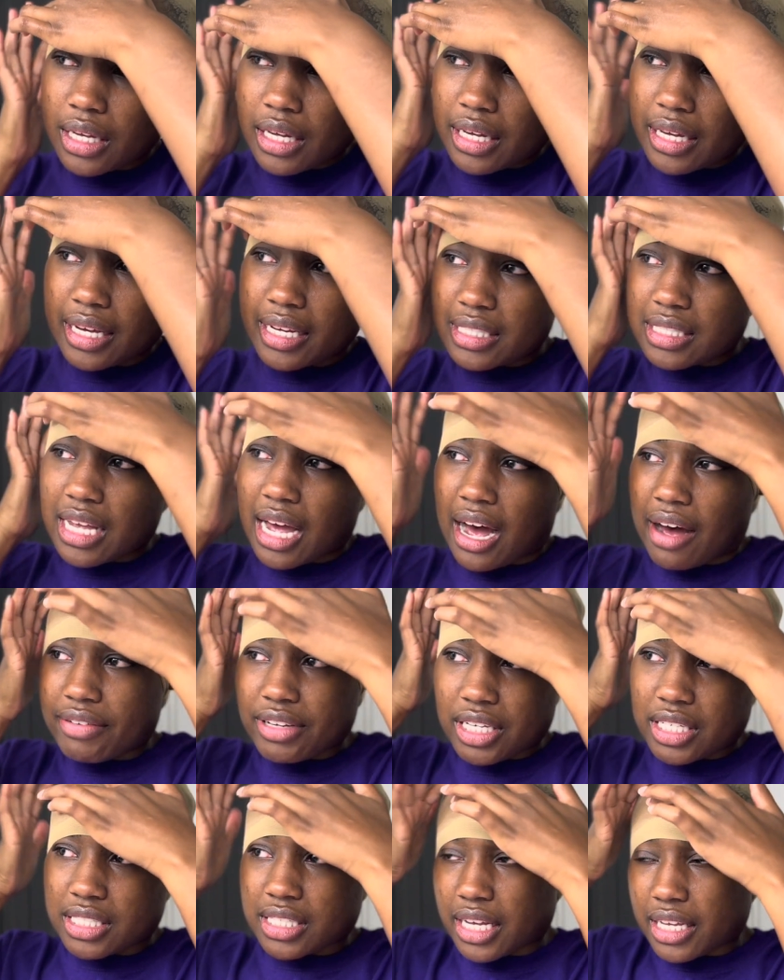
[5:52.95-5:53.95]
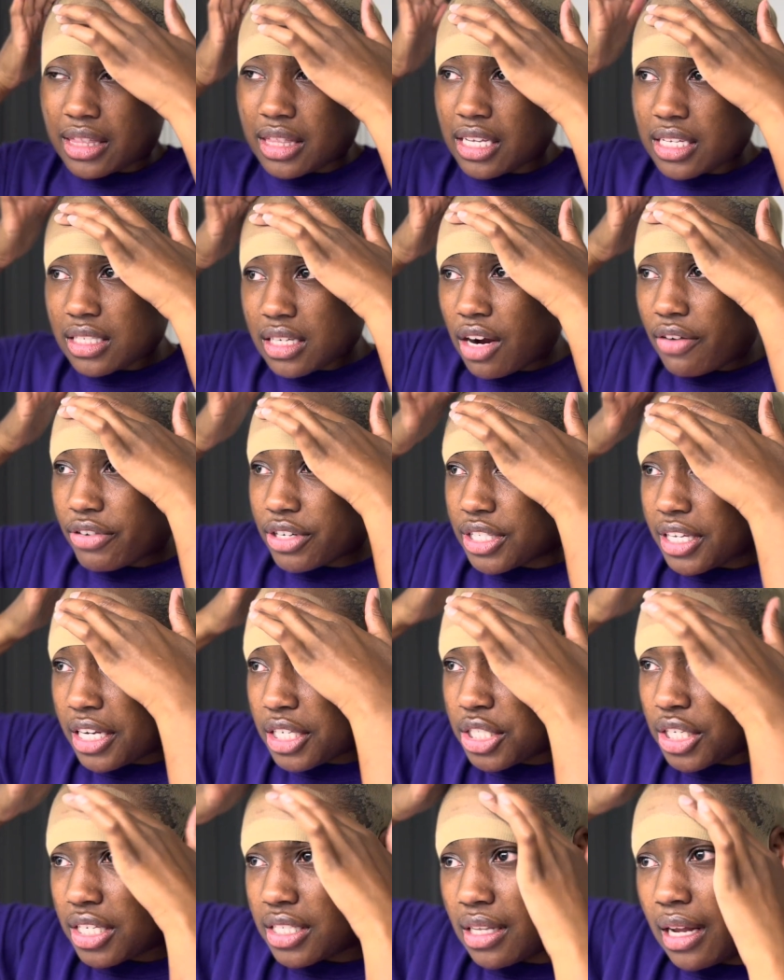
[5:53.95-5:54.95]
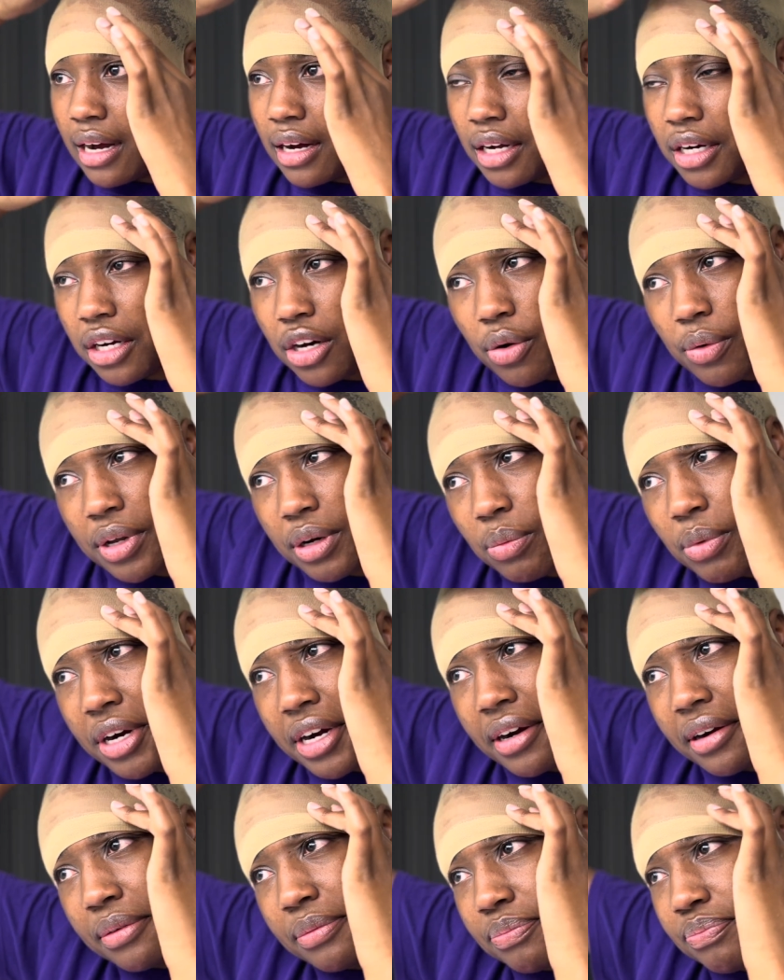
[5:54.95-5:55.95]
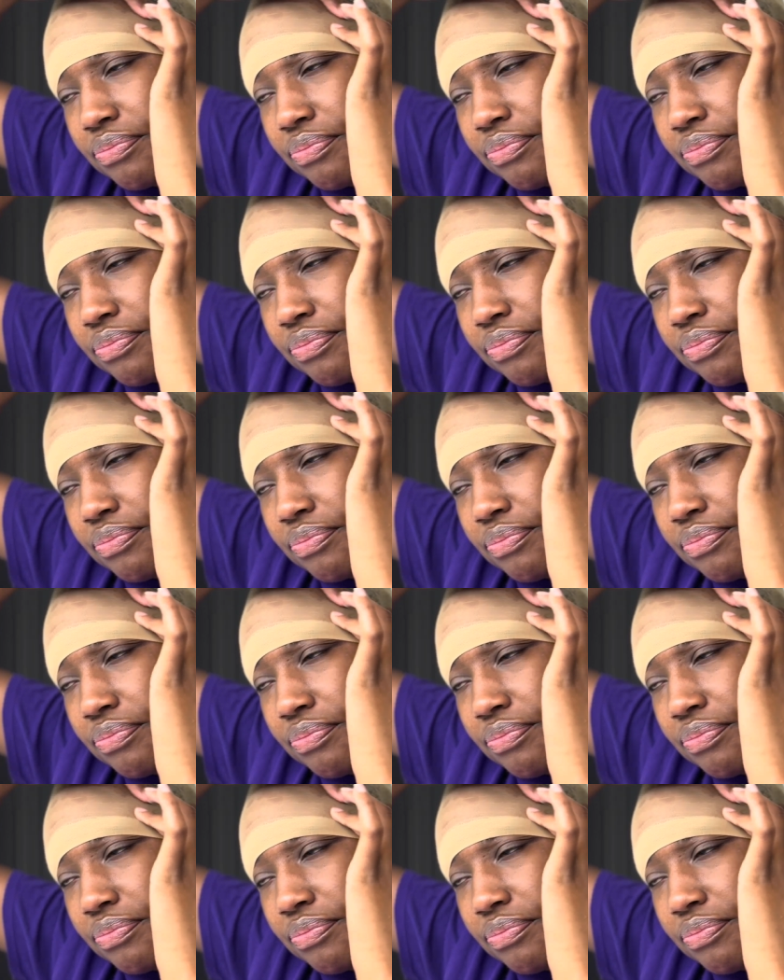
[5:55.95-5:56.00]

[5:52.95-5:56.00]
it's obvious that this conversation is not going to go anywhere.